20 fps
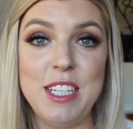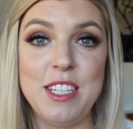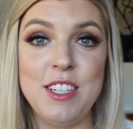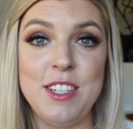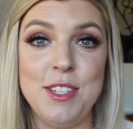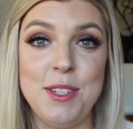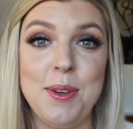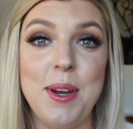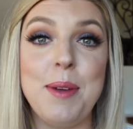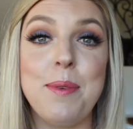to
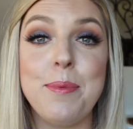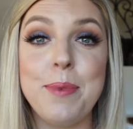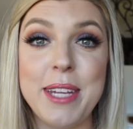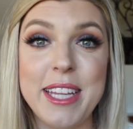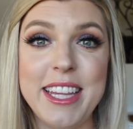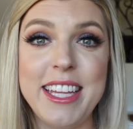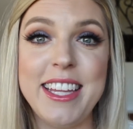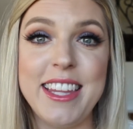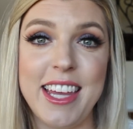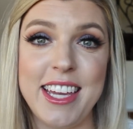do. I
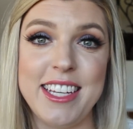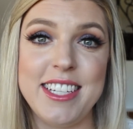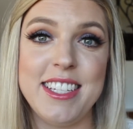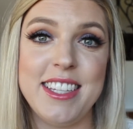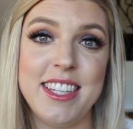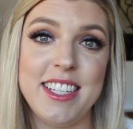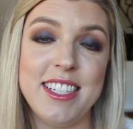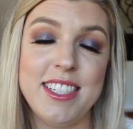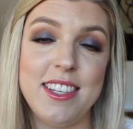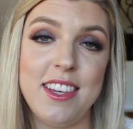really
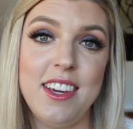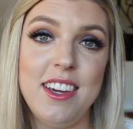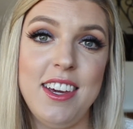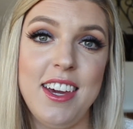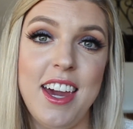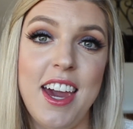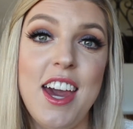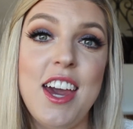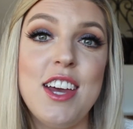liked this look.